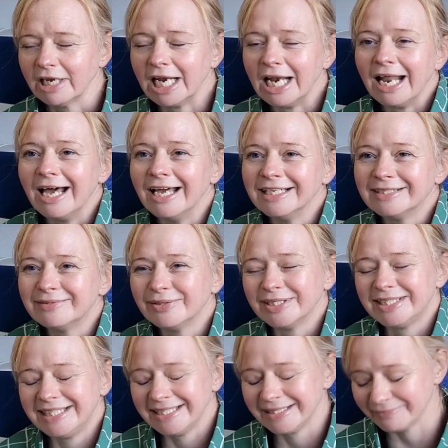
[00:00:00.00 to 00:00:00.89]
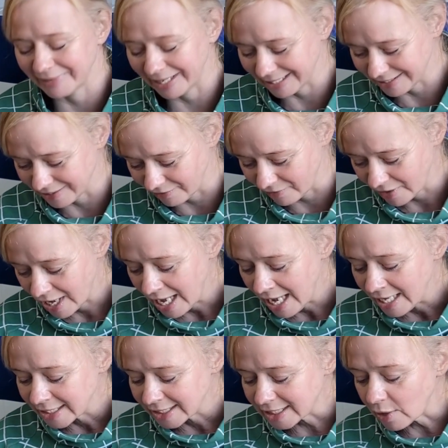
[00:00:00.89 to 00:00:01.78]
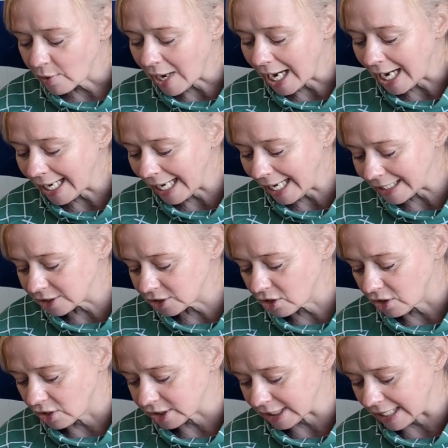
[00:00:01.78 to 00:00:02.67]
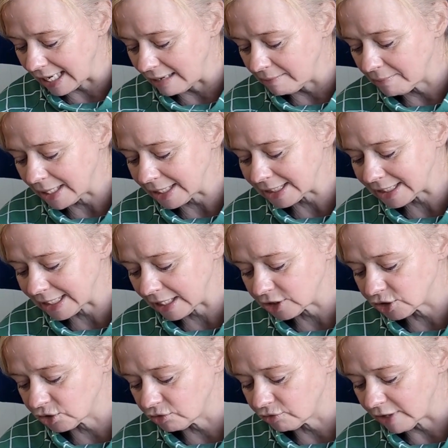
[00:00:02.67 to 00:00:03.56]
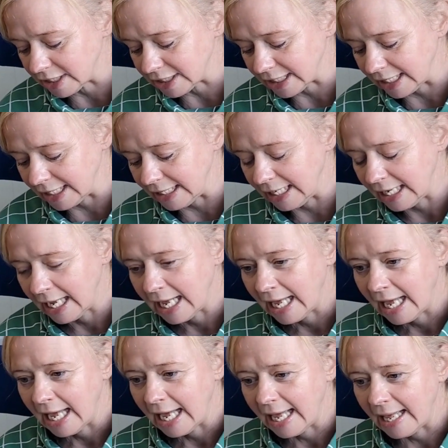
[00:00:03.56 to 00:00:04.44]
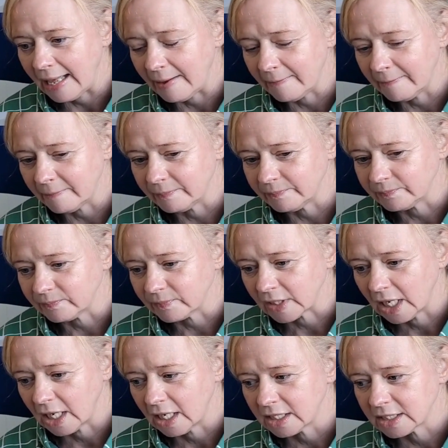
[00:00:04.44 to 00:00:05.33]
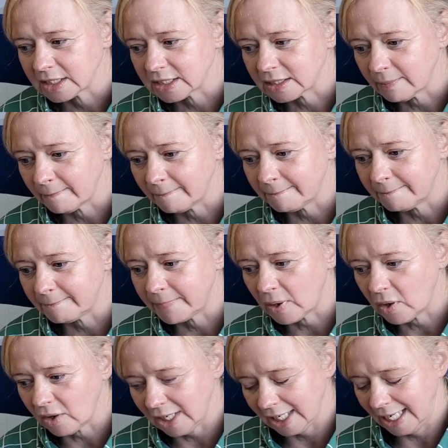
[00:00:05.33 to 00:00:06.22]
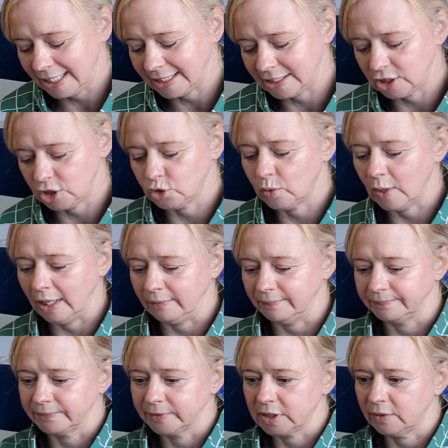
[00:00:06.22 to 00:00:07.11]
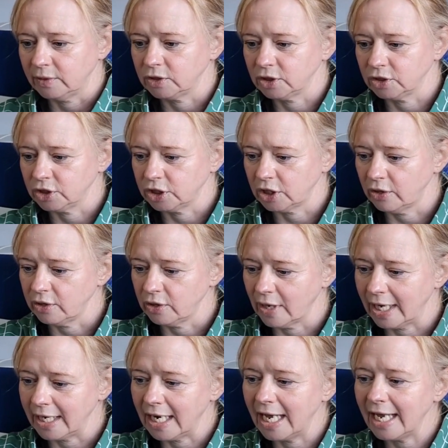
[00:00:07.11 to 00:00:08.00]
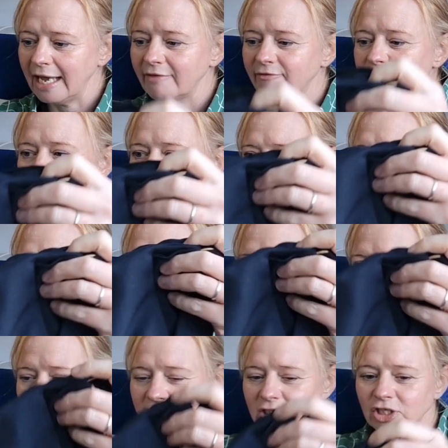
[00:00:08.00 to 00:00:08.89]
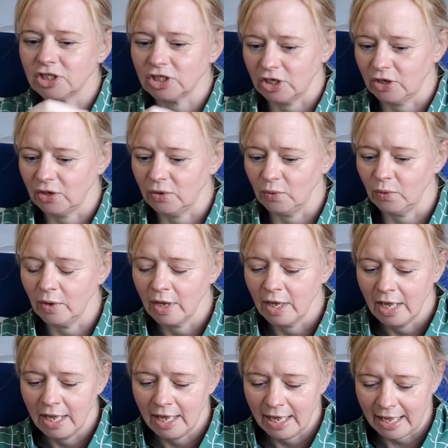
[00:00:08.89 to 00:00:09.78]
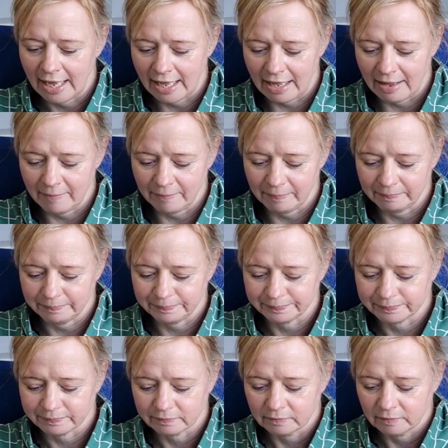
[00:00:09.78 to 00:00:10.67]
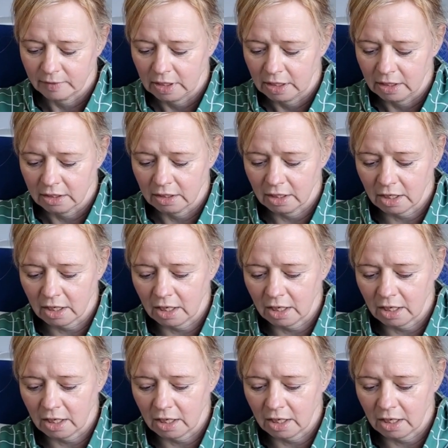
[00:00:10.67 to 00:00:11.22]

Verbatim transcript: realise what it's made of. So I had got in my stash already um, some polyester twill. So I shall show you. And I have made it into um, the